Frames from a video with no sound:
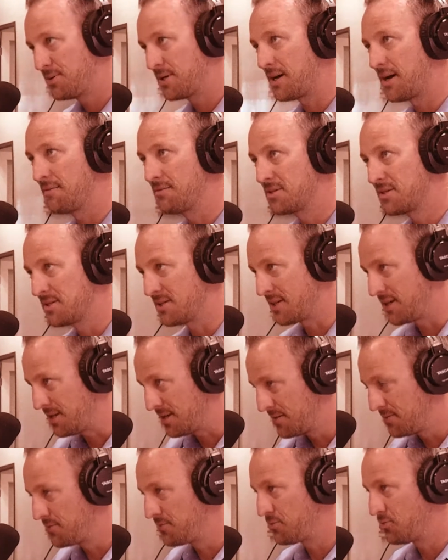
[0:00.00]
but
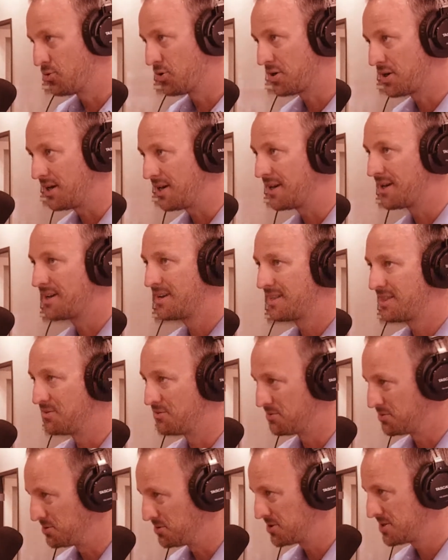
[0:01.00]
obviously working
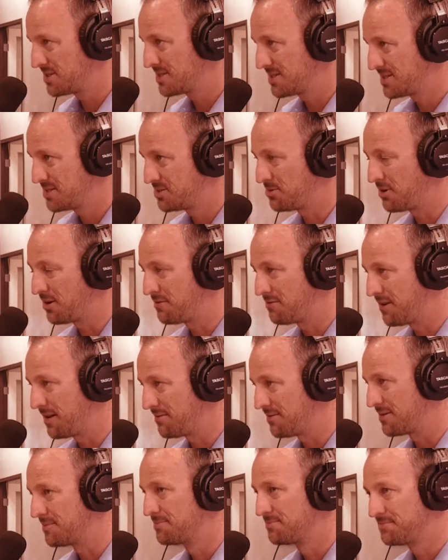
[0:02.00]
the rules to our
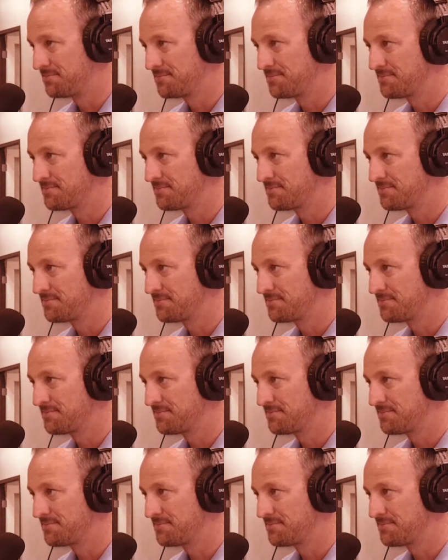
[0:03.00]
favor.